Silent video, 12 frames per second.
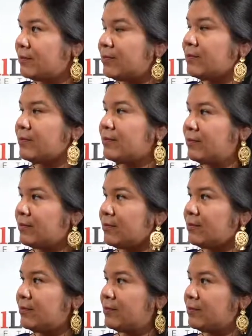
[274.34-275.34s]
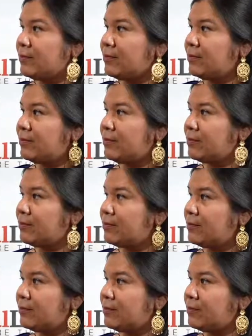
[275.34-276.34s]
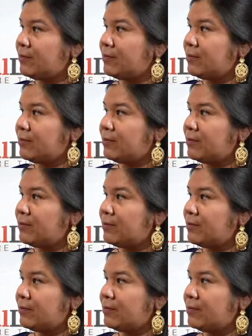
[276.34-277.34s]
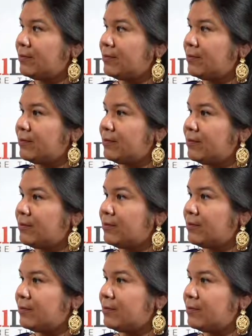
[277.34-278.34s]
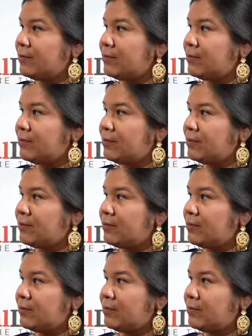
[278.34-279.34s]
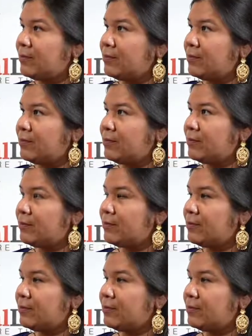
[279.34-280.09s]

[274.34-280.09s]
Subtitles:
(silent)